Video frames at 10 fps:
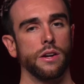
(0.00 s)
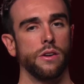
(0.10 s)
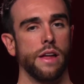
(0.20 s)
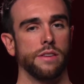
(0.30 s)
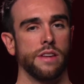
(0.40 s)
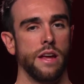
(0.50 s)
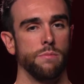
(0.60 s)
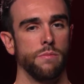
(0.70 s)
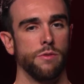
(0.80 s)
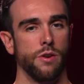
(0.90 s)
got that
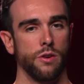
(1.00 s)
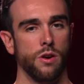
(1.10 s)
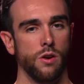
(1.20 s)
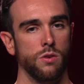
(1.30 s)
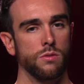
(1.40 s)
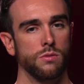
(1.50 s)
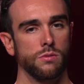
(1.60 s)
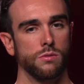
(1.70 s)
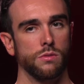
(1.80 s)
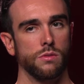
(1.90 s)
same phone call.
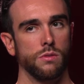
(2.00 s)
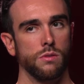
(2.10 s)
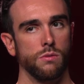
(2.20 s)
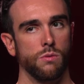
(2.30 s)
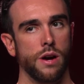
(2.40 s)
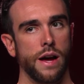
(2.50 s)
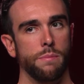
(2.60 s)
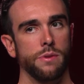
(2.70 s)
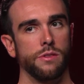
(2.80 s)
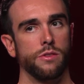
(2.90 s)
What
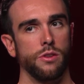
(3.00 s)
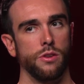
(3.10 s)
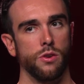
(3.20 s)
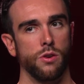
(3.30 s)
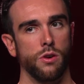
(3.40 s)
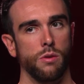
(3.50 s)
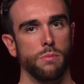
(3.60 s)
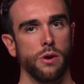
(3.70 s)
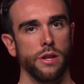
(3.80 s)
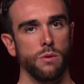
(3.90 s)
happened to your
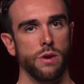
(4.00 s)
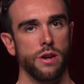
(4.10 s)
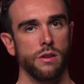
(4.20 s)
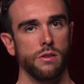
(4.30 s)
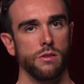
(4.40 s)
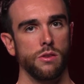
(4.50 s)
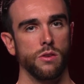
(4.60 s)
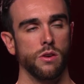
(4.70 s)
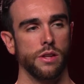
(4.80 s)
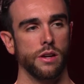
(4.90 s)
body when you
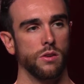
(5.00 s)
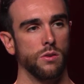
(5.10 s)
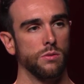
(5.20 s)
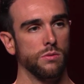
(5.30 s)
got that call?